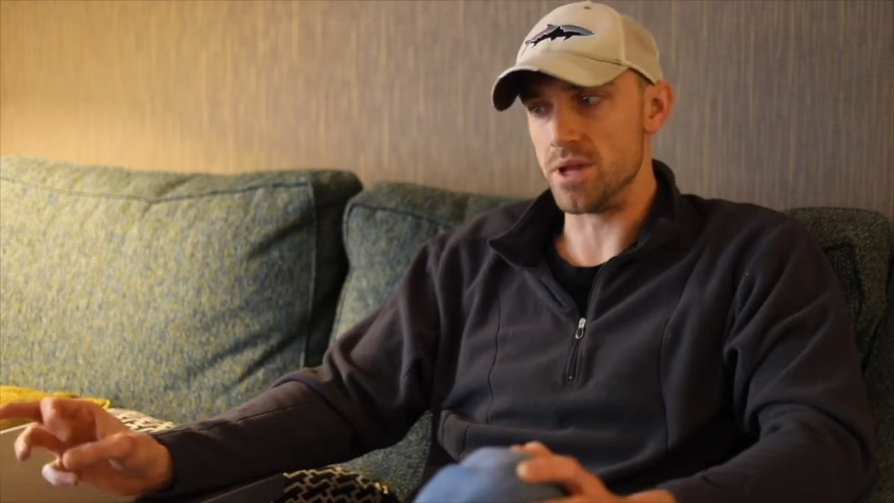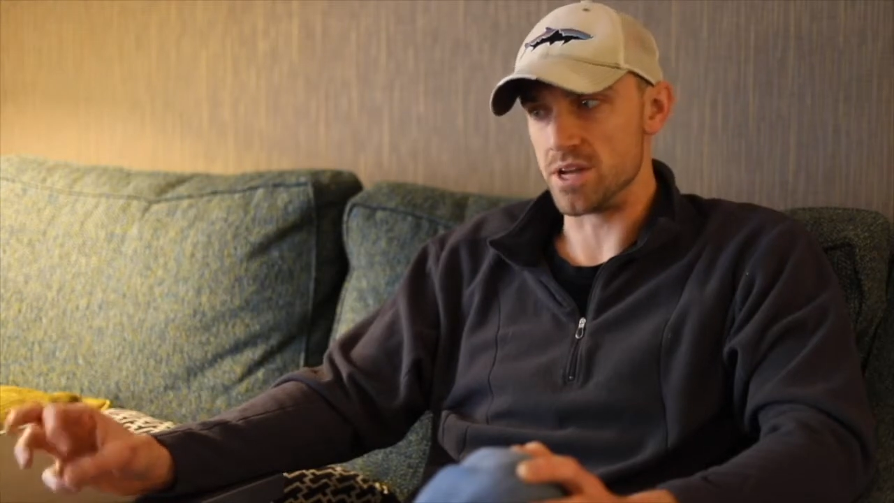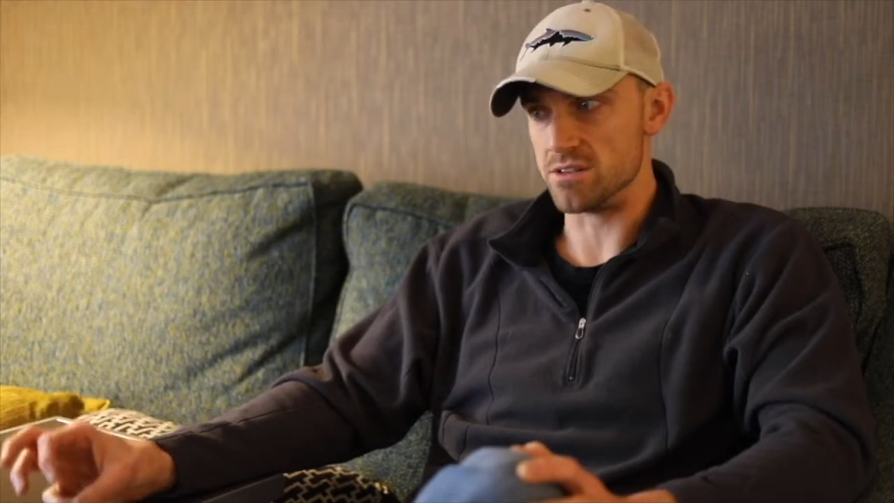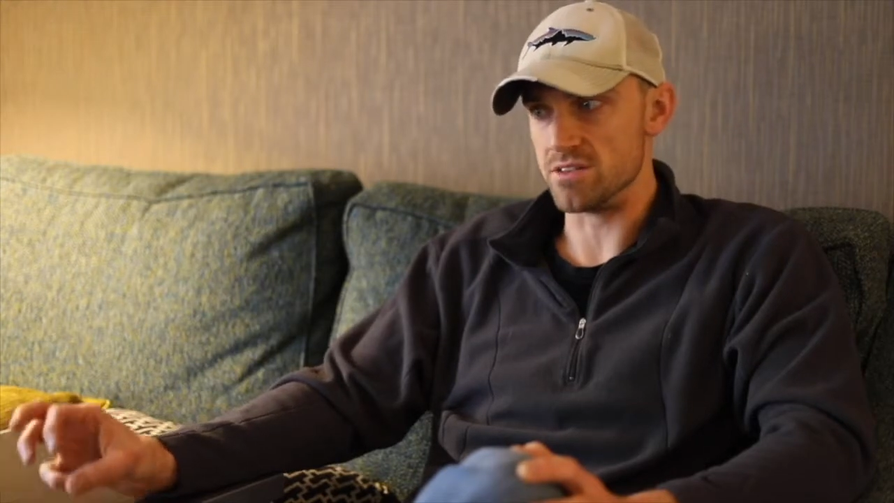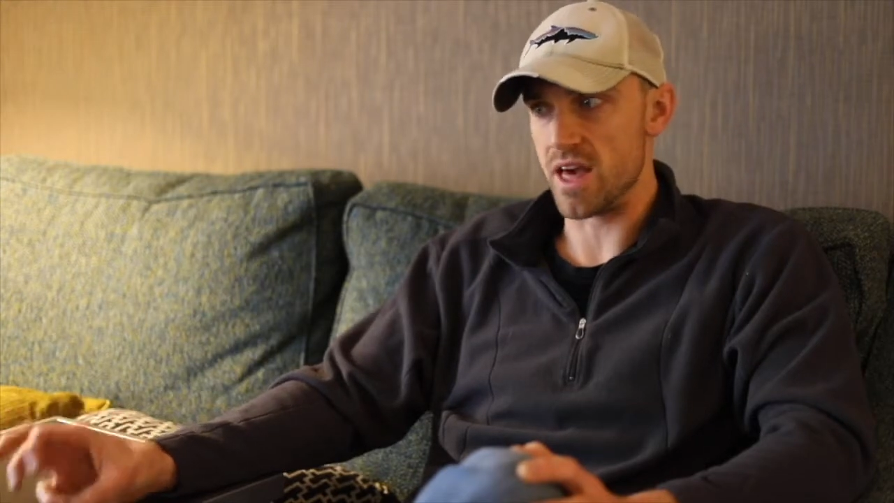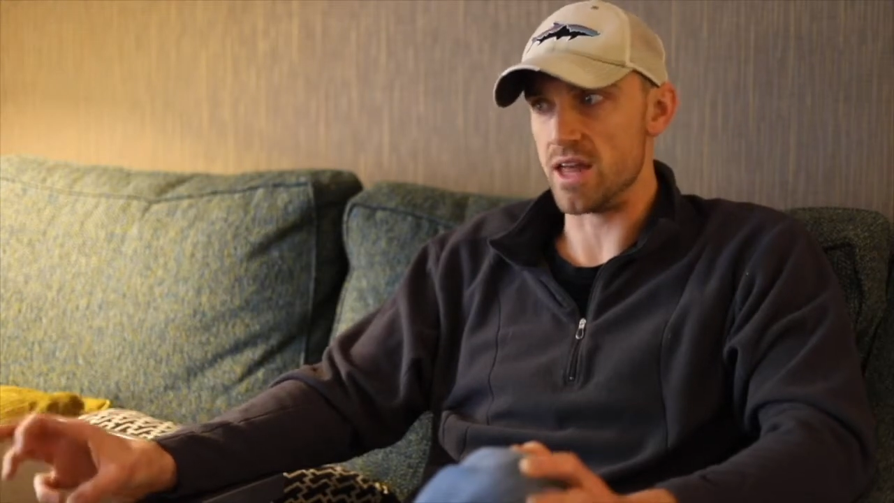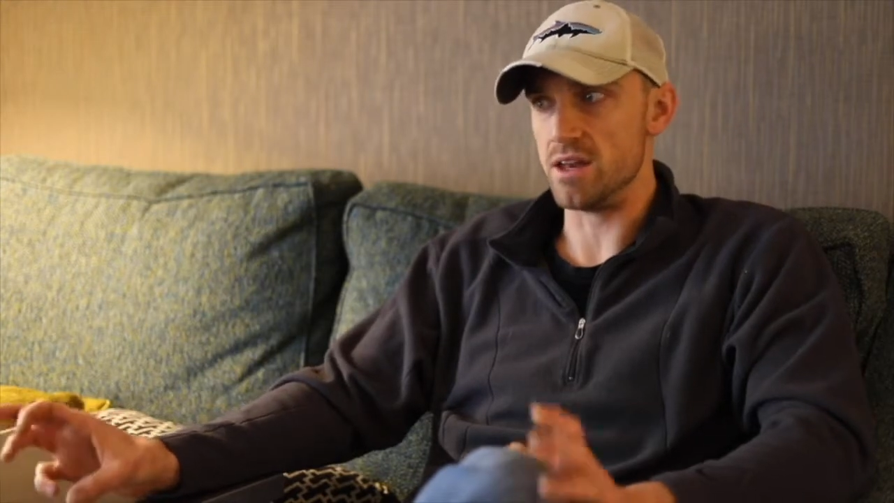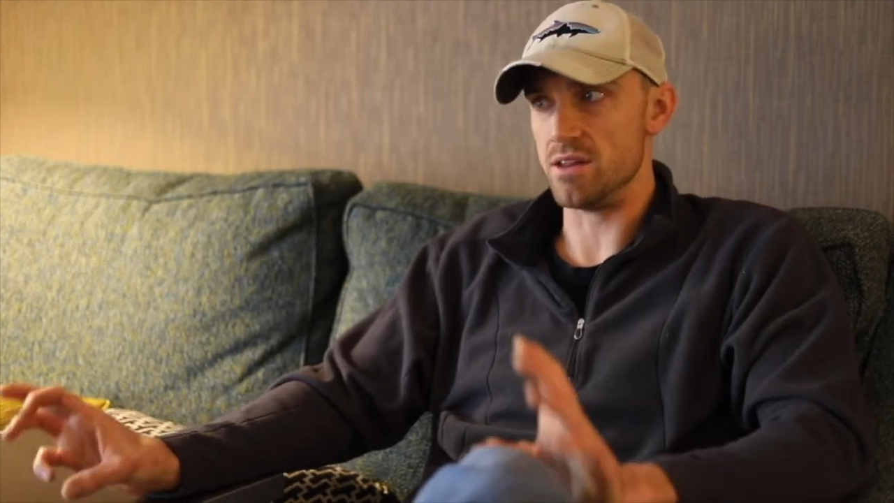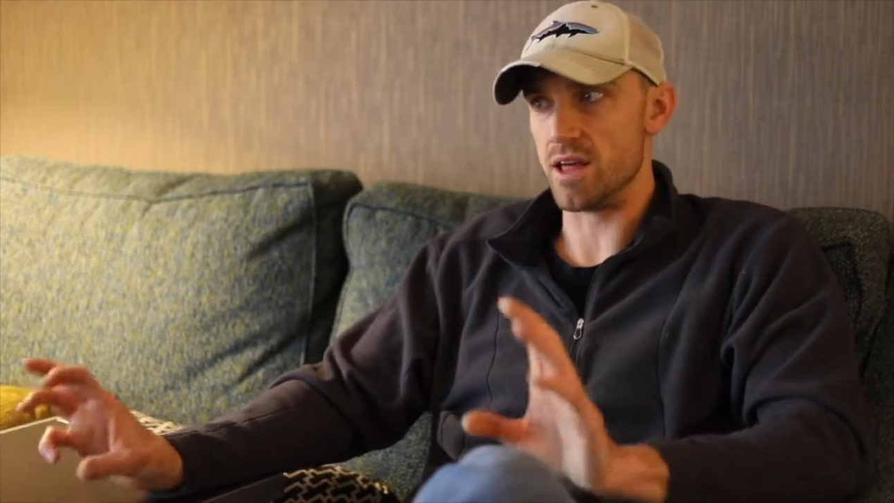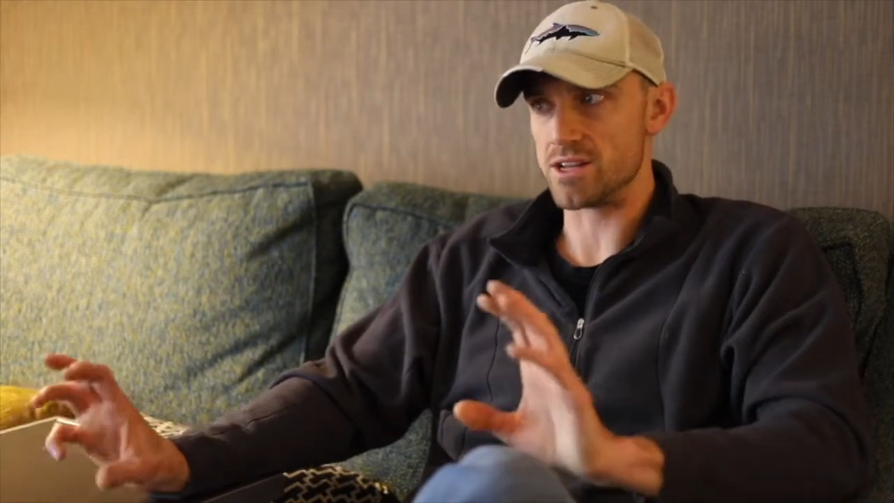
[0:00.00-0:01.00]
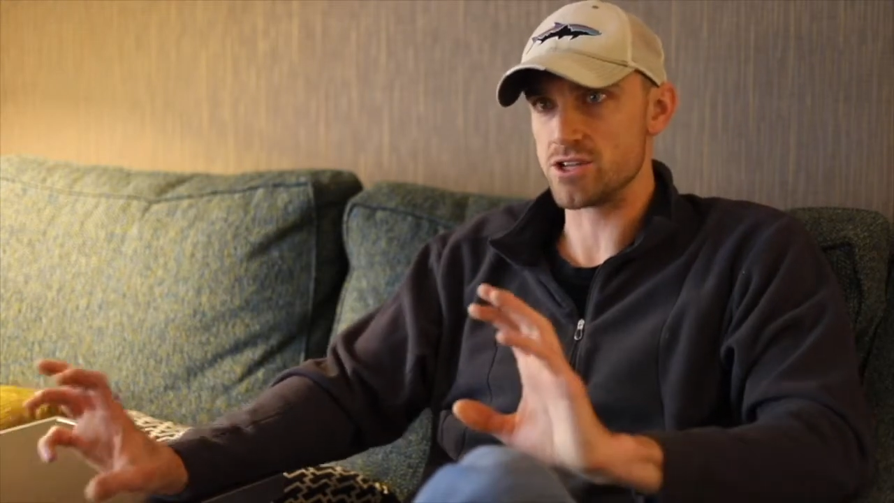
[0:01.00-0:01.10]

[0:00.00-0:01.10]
Because then that